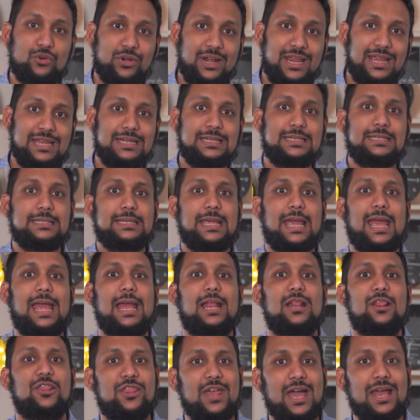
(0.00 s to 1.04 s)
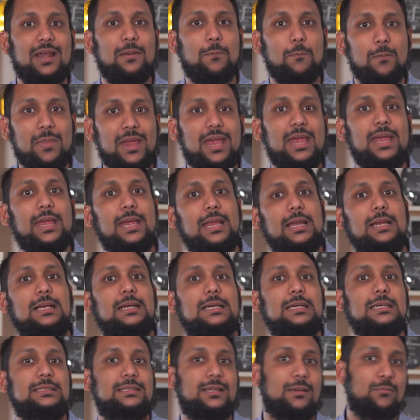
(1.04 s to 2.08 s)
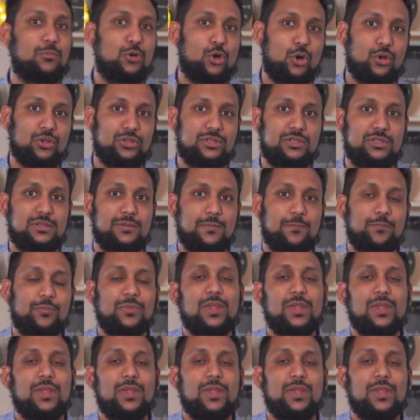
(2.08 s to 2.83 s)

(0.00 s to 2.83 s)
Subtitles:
rate and that may incur some costs.